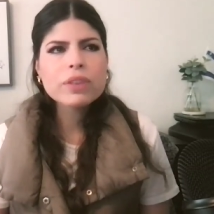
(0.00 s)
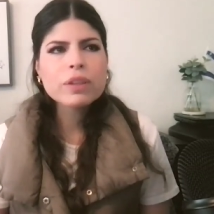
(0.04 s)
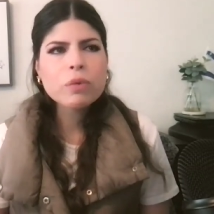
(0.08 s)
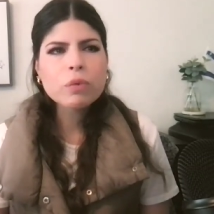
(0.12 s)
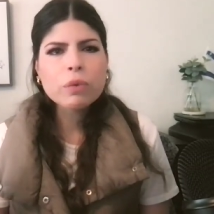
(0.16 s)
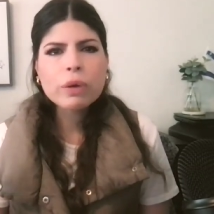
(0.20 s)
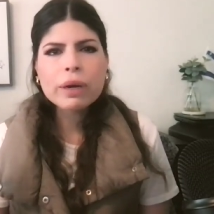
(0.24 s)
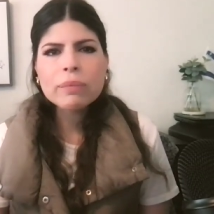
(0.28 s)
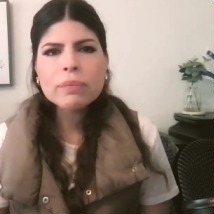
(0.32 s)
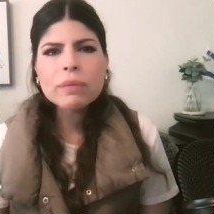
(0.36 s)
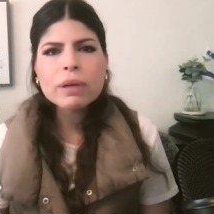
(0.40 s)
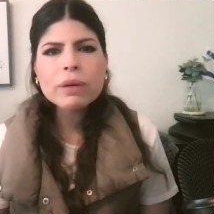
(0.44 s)
The
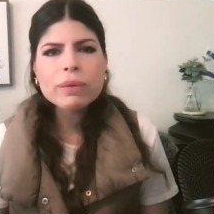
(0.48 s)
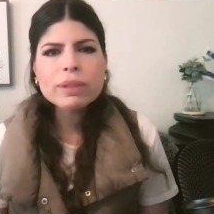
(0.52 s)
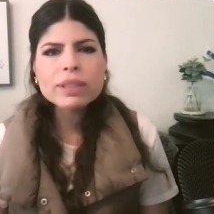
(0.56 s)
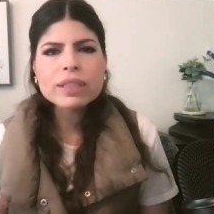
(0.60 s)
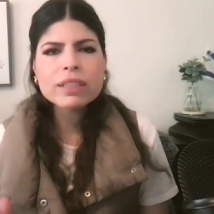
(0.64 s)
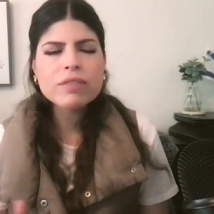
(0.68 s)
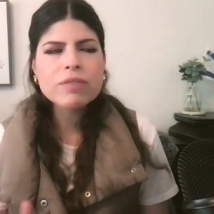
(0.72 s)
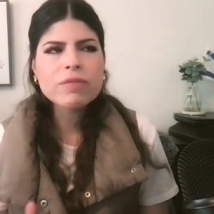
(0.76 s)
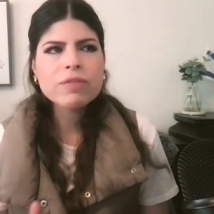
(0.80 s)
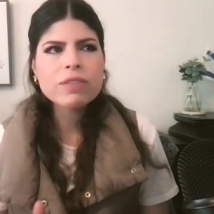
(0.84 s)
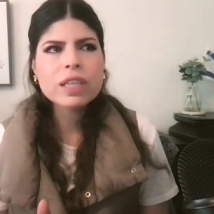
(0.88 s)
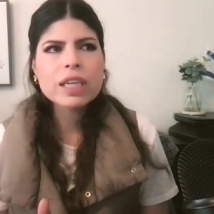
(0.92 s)
woman with
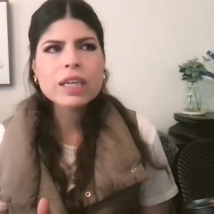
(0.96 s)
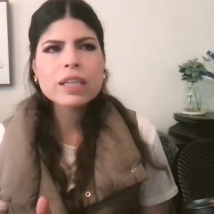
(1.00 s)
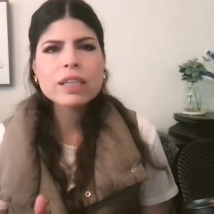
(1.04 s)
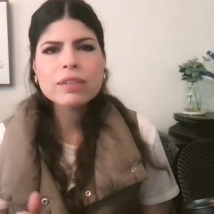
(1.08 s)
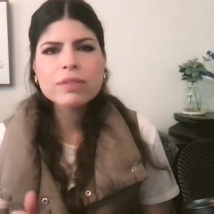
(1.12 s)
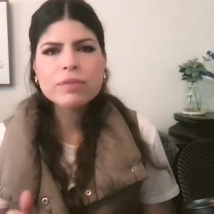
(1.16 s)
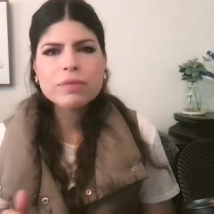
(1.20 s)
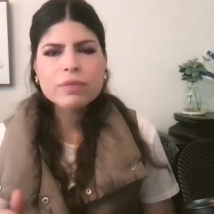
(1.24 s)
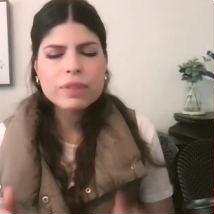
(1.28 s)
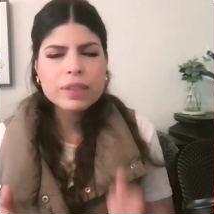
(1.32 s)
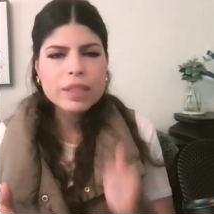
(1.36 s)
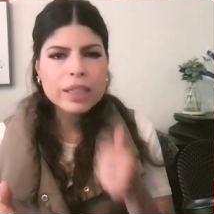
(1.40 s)

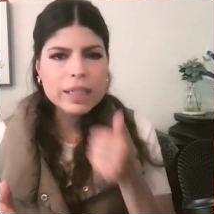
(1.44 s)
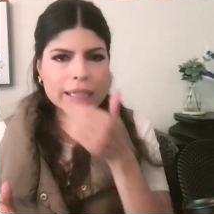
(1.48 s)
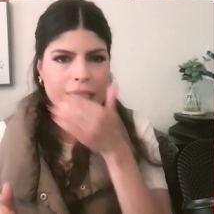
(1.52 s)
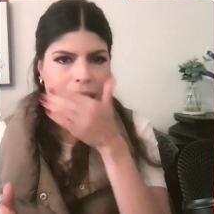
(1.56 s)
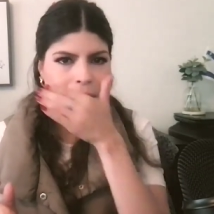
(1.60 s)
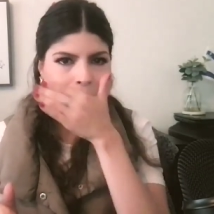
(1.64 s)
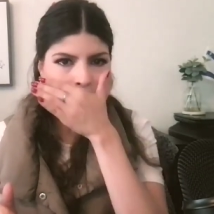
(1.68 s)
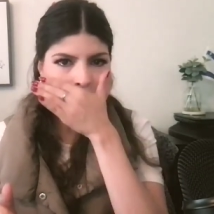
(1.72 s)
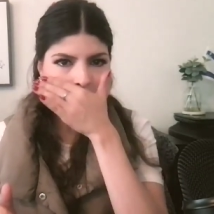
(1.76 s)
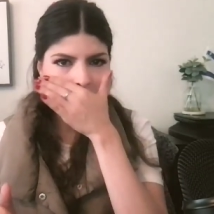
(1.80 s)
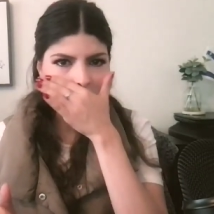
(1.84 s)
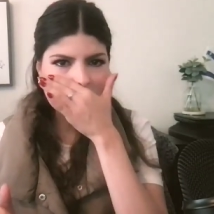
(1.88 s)
the
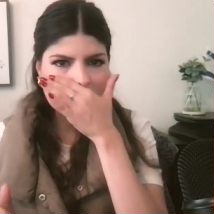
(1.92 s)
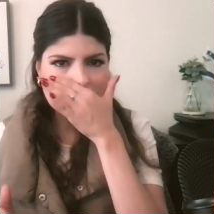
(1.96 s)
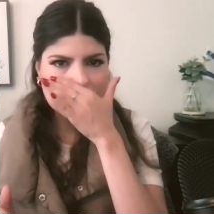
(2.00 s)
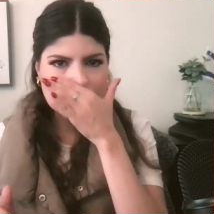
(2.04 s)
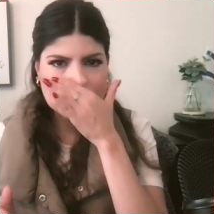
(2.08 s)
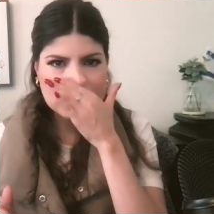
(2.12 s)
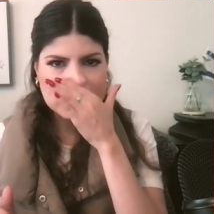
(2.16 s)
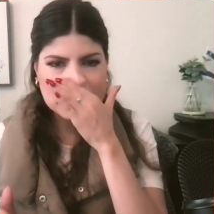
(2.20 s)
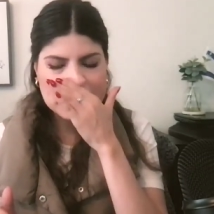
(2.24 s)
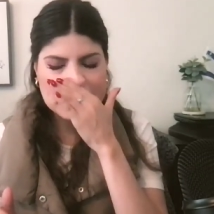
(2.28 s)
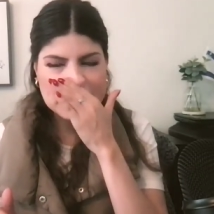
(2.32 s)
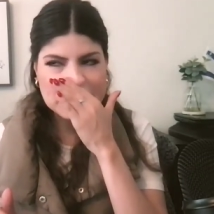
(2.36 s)
issue of
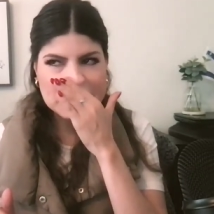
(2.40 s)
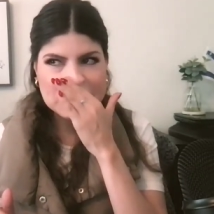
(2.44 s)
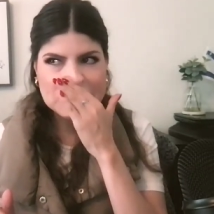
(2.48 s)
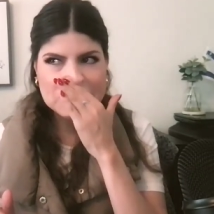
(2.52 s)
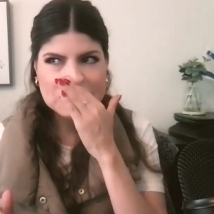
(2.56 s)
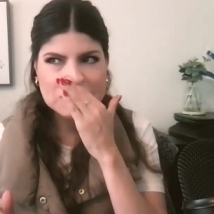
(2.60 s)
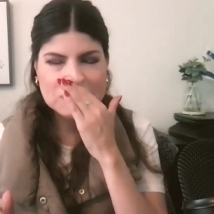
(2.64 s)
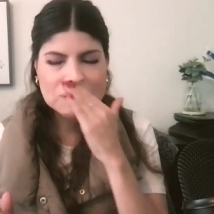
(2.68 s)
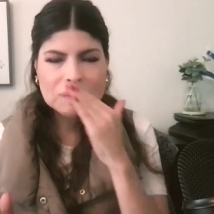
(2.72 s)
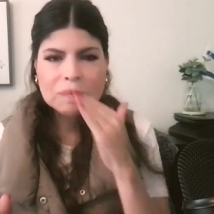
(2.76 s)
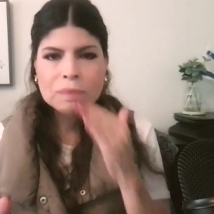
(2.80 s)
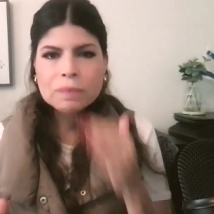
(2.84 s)
blood,
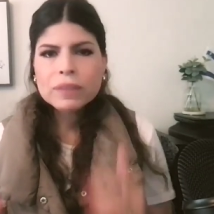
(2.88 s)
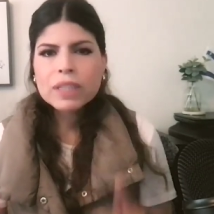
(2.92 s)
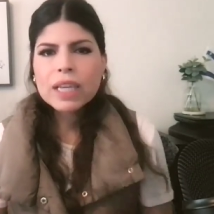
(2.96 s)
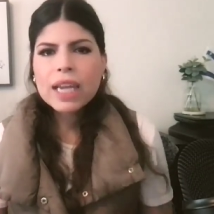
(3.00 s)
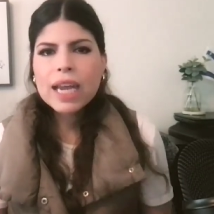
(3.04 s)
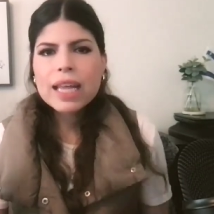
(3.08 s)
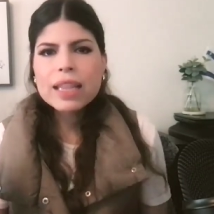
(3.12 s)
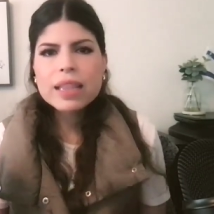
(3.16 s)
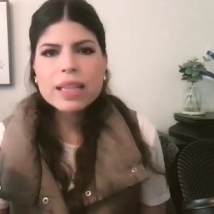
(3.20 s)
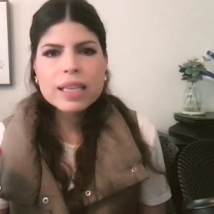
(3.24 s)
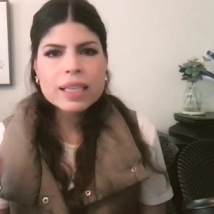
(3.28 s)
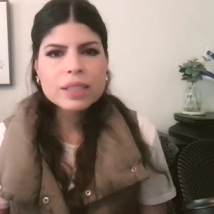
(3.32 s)

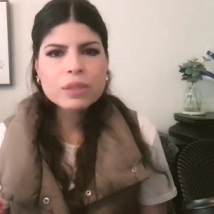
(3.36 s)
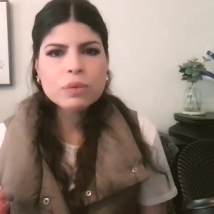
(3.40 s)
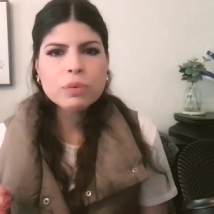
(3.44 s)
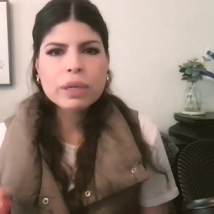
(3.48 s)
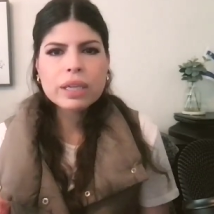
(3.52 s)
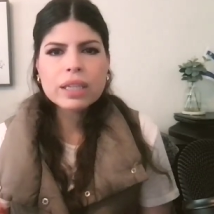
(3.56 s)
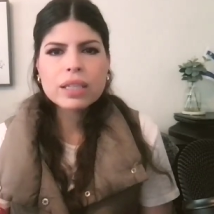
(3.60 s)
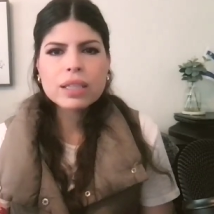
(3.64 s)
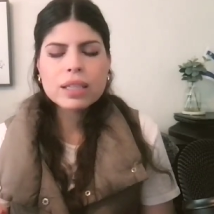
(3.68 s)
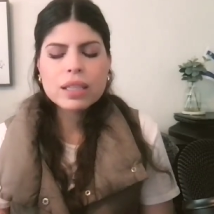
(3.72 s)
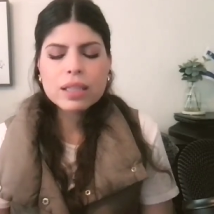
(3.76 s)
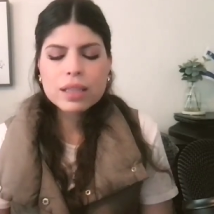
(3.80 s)
and this
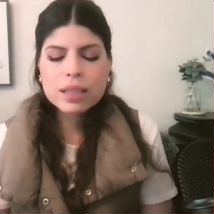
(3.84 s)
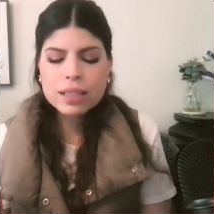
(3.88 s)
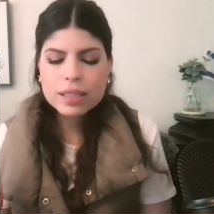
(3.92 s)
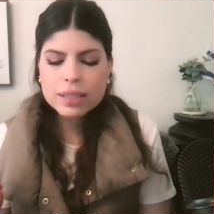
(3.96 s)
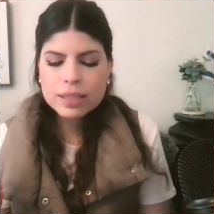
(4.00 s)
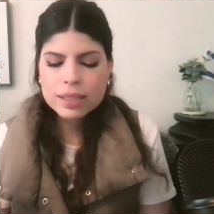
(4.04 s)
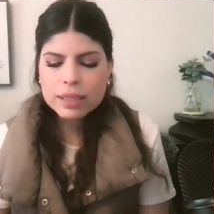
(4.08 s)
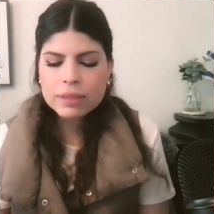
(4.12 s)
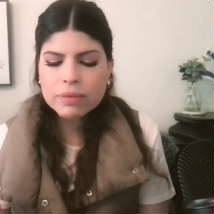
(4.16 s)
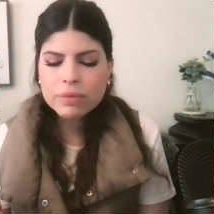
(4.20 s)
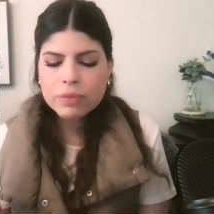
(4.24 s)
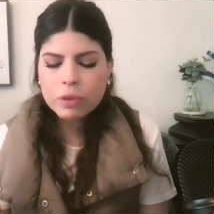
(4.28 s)
one, the
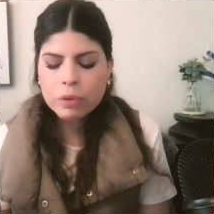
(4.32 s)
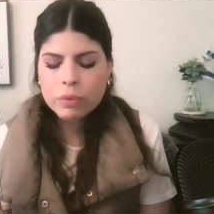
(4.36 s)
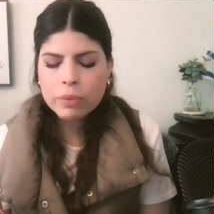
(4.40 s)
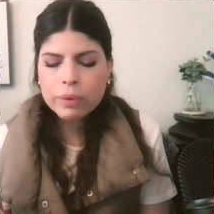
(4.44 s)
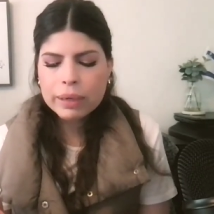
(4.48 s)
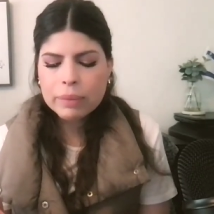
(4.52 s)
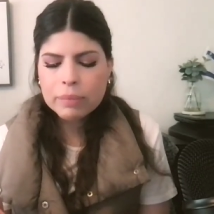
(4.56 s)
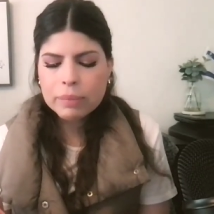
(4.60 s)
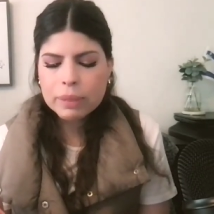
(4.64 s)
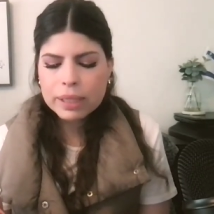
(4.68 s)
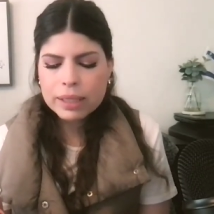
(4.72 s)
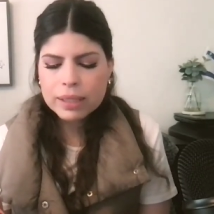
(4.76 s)
sinful
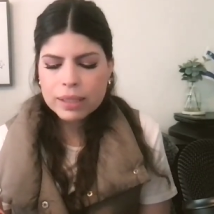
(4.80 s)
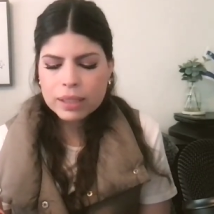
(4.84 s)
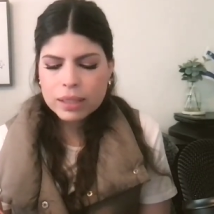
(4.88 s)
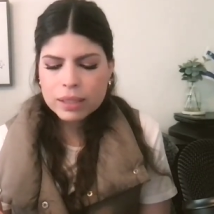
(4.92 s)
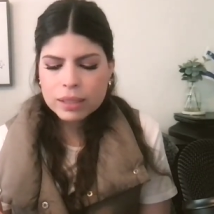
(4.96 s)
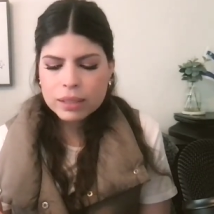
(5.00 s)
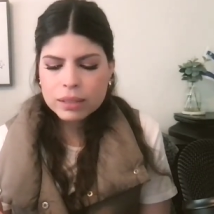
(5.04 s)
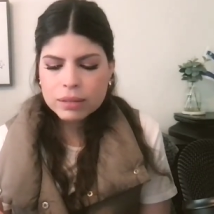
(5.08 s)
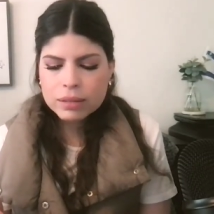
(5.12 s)
woman.